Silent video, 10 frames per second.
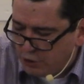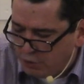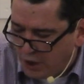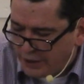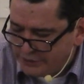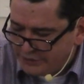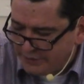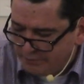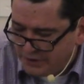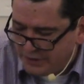Christ
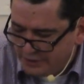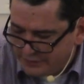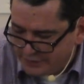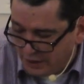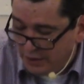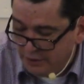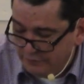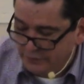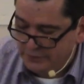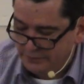and be saved.